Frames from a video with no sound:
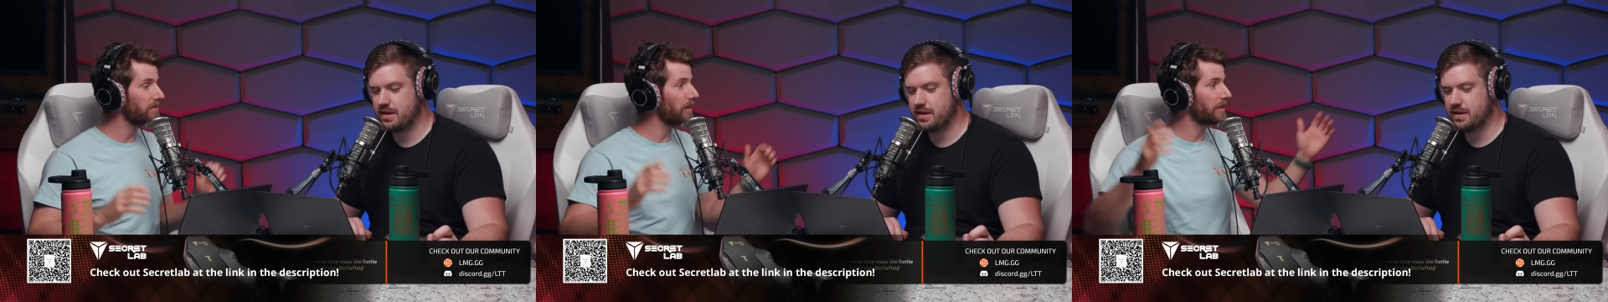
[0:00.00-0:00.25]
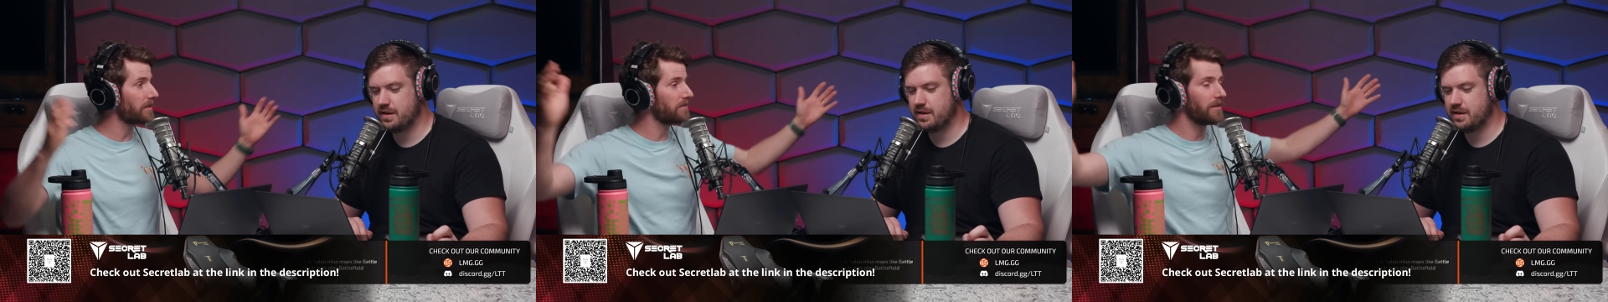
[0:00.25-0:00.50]

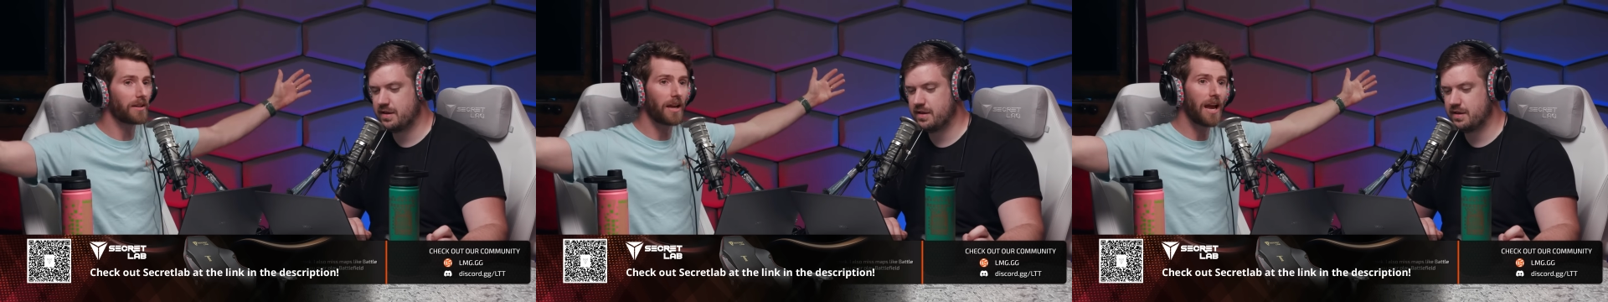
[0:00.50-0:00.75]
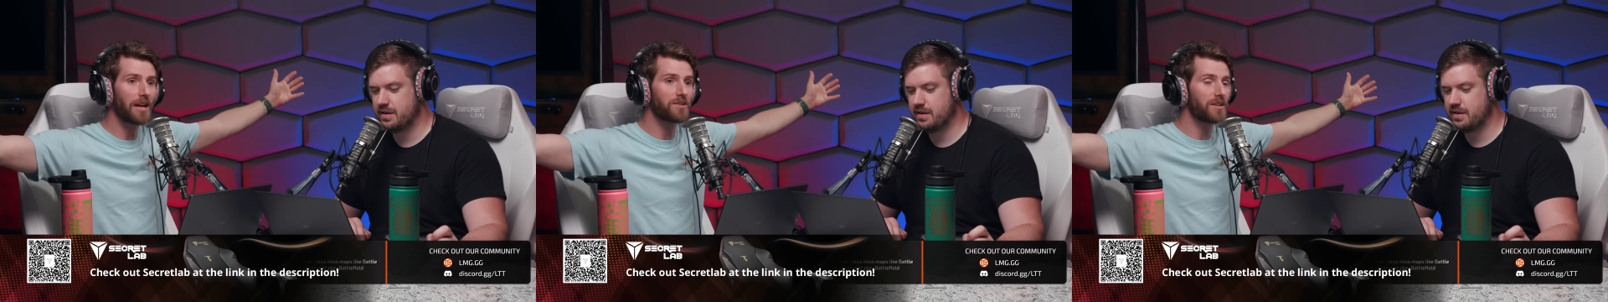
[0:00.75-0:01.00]
Speaker 1: like like
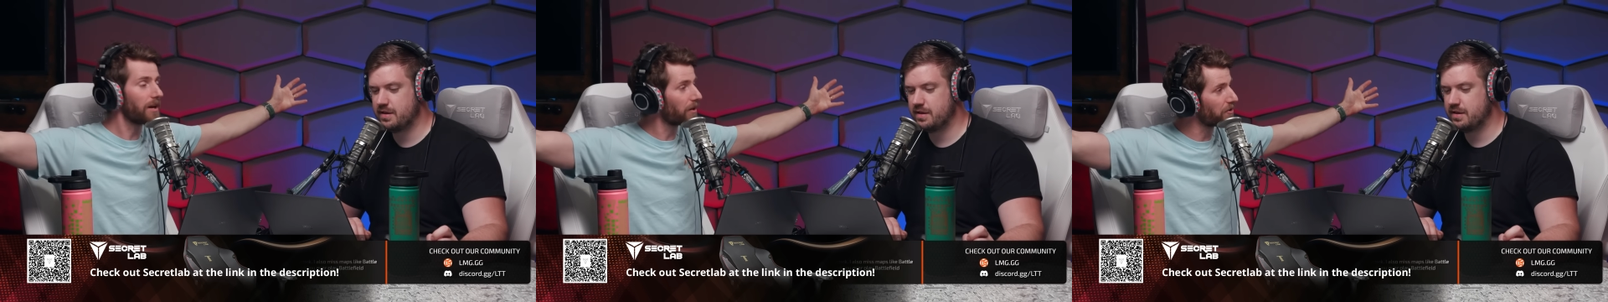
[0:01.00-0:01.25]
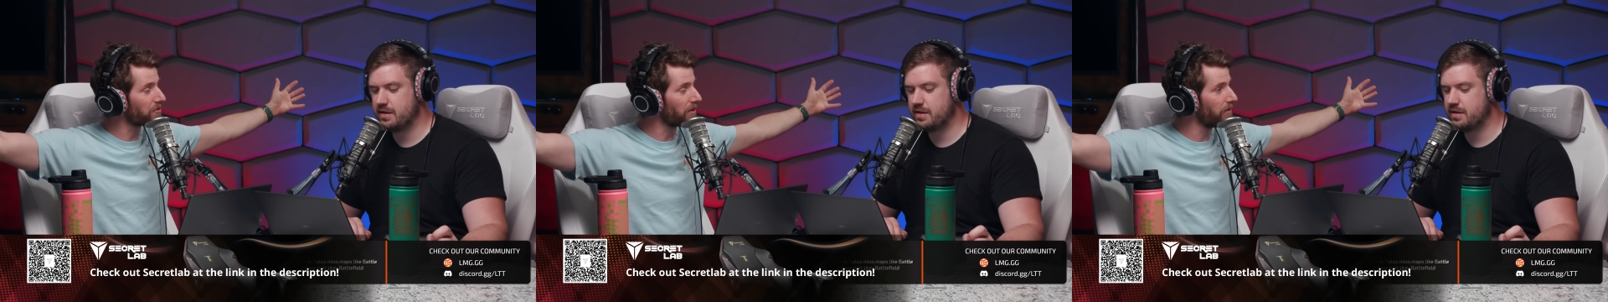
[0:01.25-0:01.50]

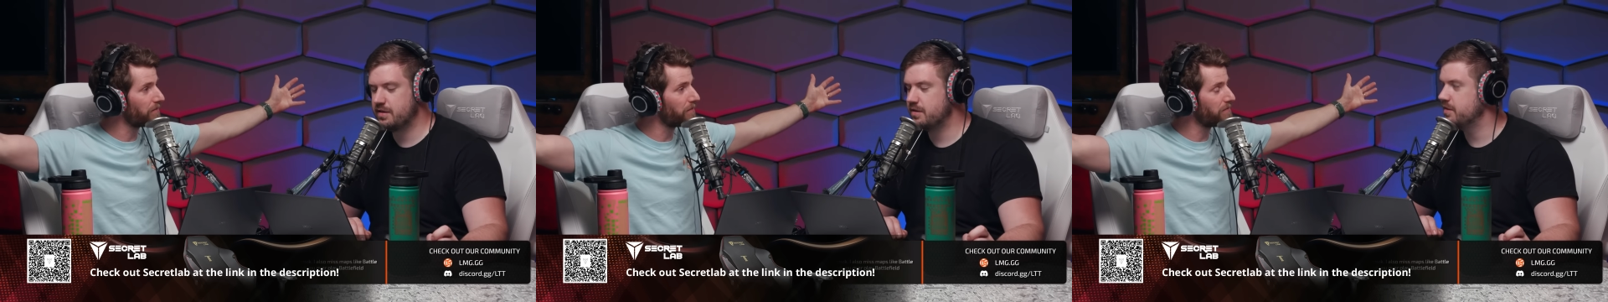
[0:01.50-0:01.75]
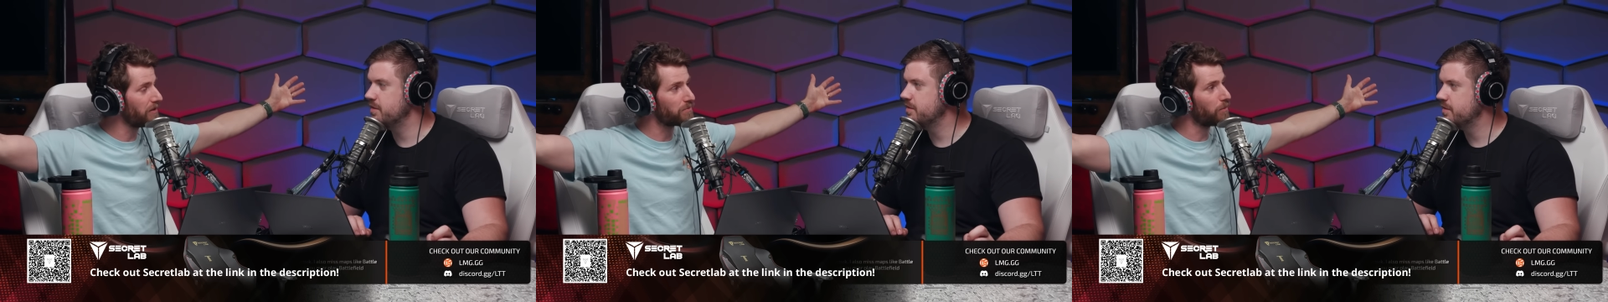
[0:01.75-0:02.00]
hectares
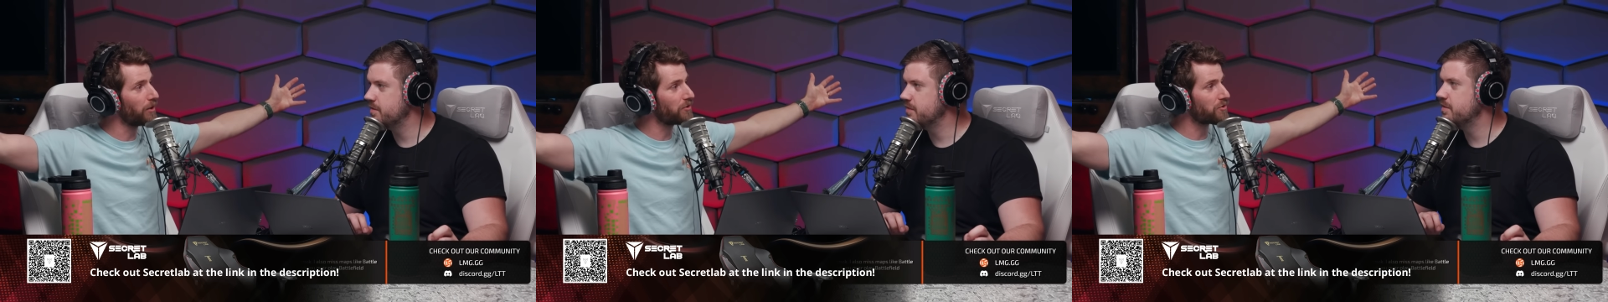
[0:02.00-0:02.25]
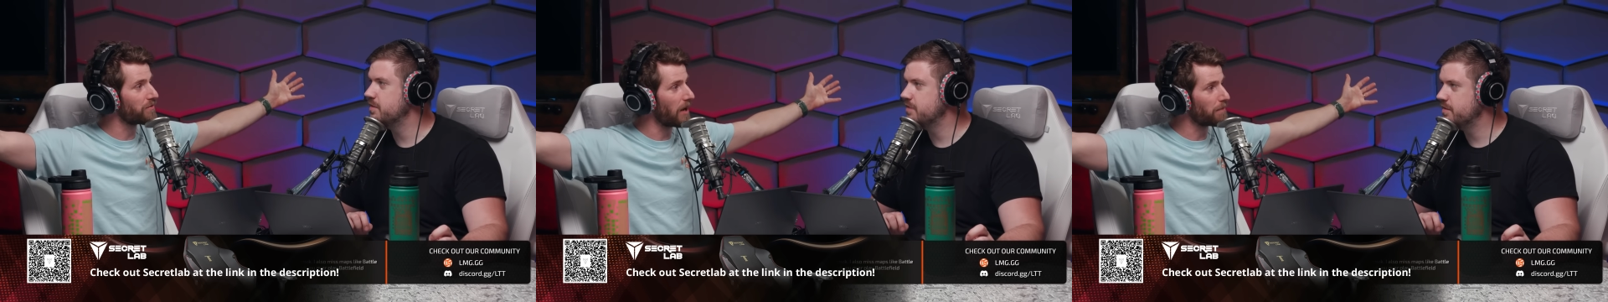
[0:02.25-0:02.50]
of these
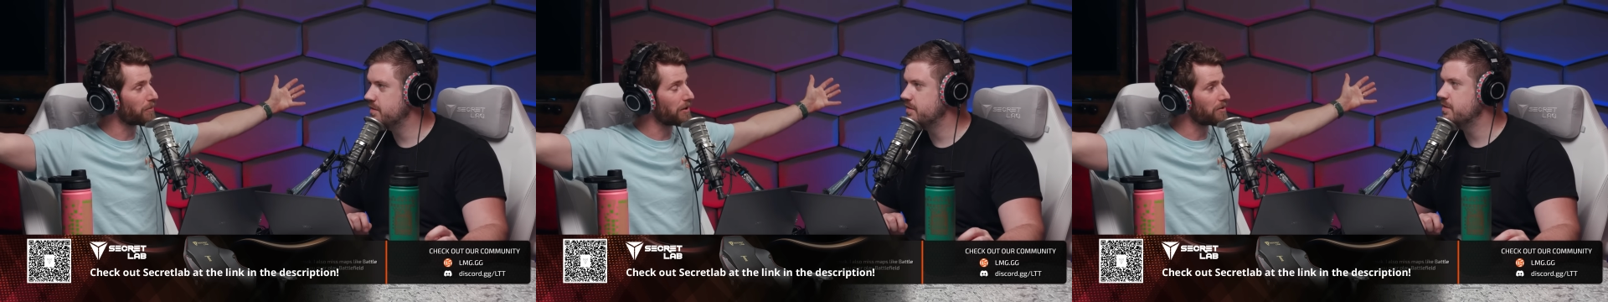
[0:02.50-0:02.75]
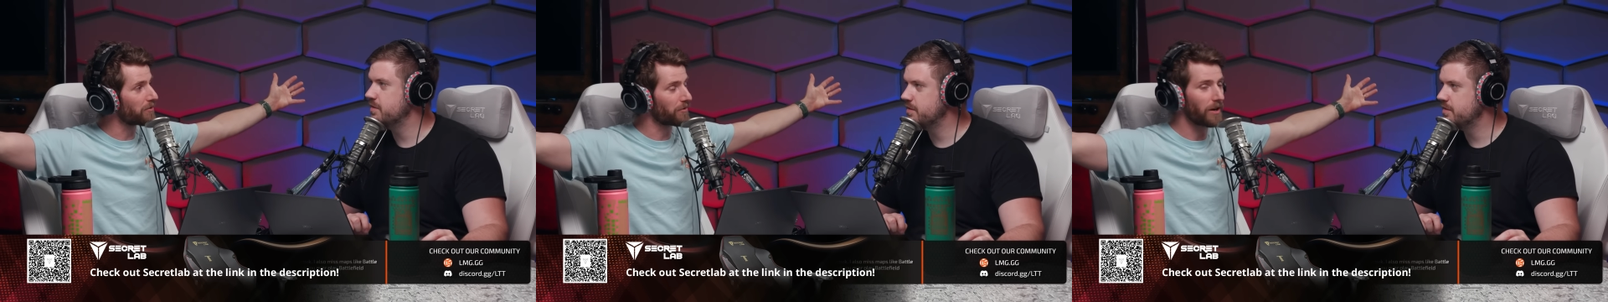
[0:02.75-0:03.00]
moisture
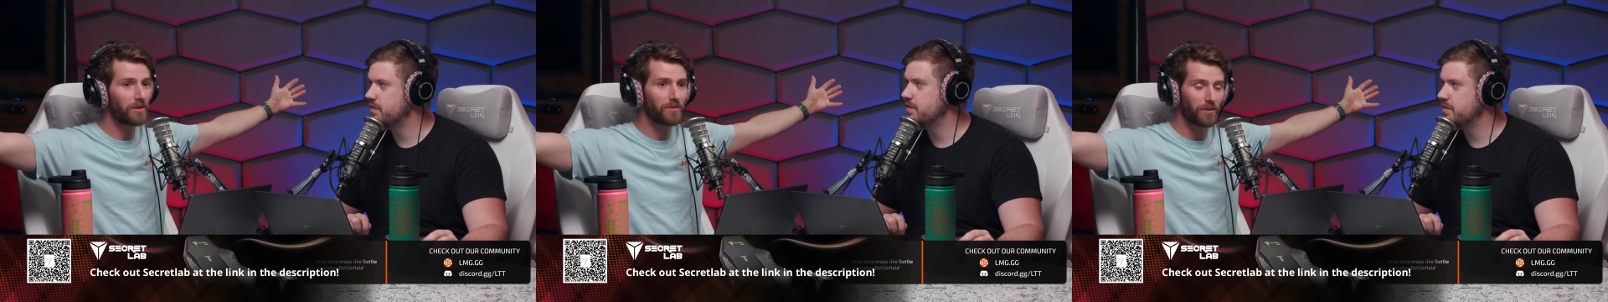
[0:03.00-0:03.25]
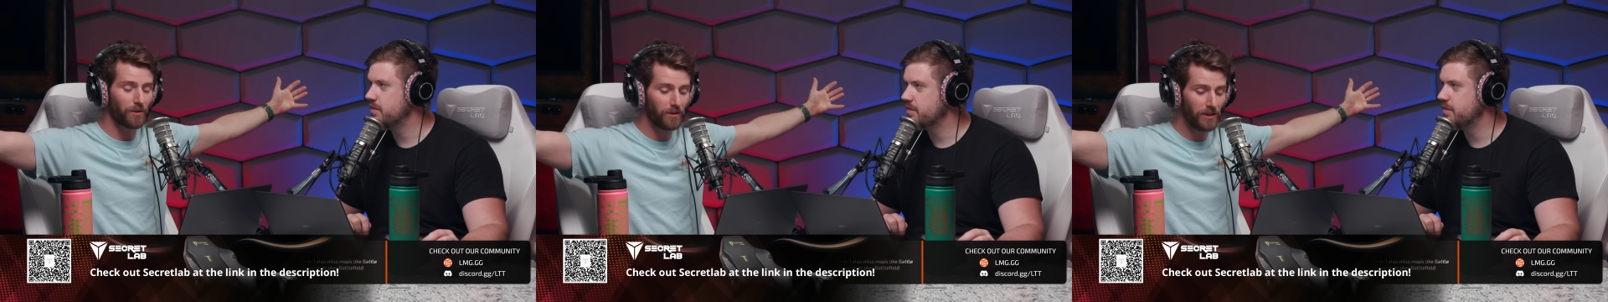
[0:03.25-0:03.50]
evaporators, right?
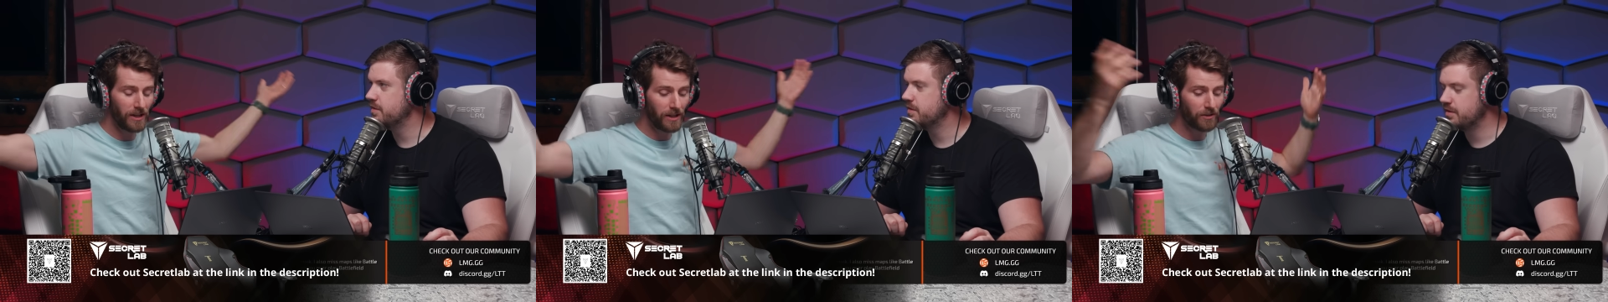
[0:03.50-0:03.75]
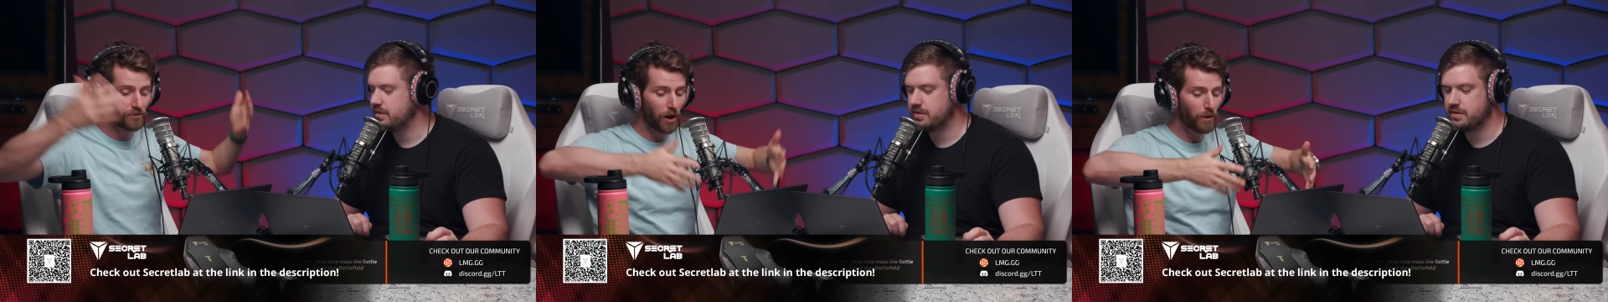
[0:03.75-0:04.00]
So
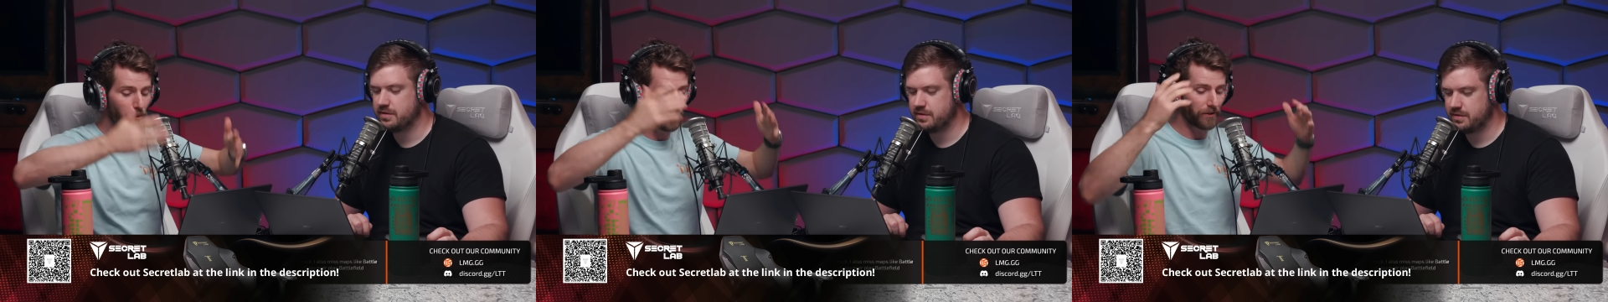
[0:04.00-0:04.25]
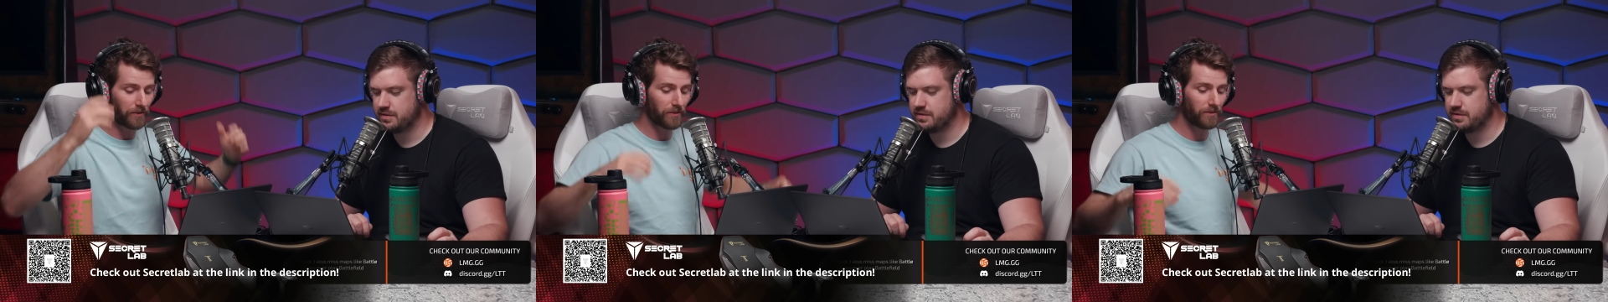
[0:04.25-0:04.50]
Star
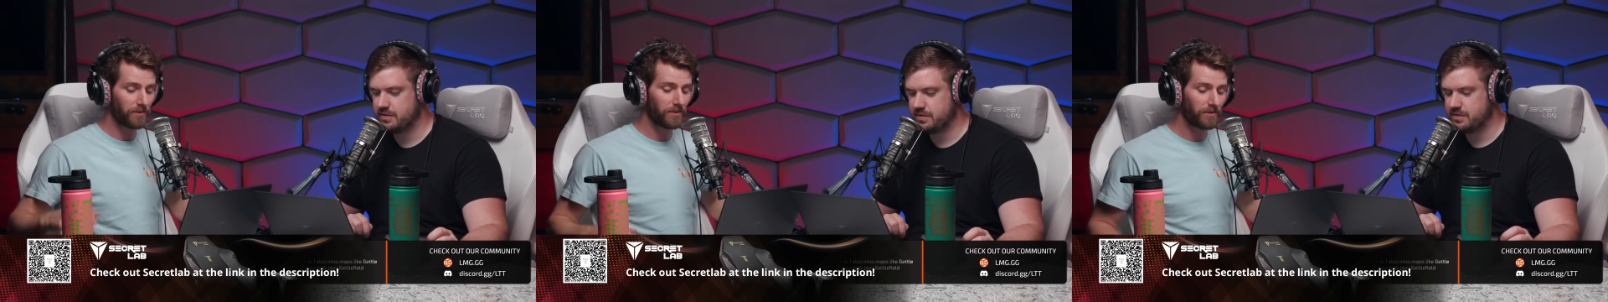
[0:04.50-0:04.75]
Wars,